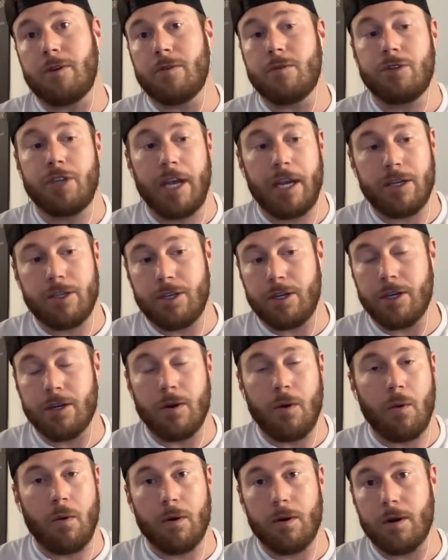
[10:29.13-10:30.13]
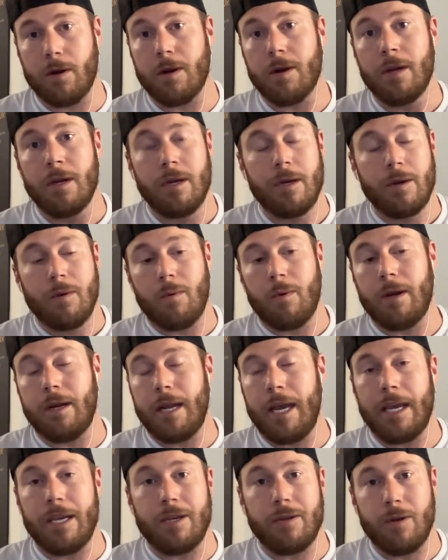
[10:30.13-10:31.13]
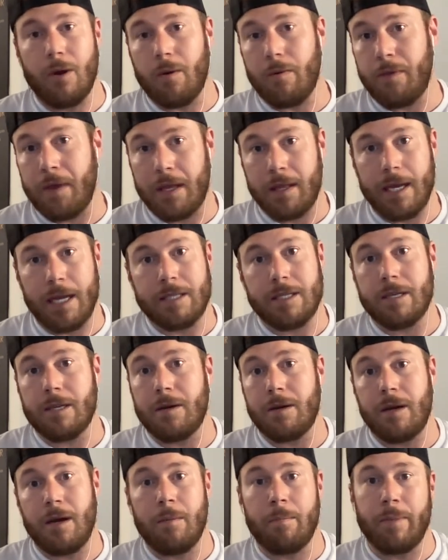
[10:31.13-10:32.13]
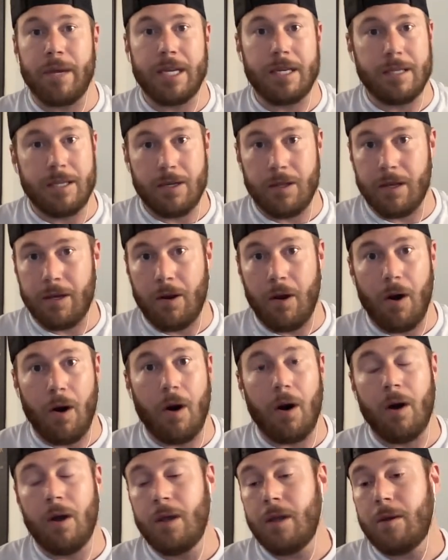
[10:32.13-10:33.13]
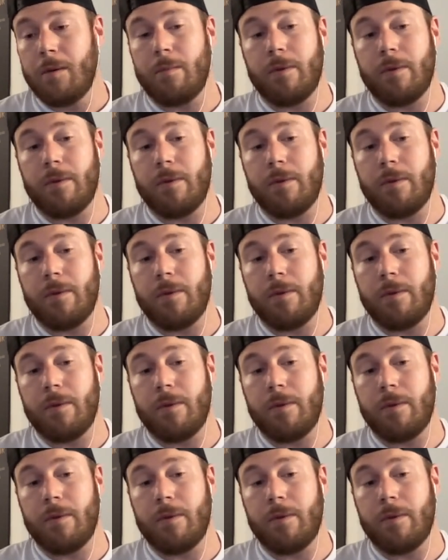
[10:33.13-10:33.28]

You change in your order one day, you don't think that's a big deal at all.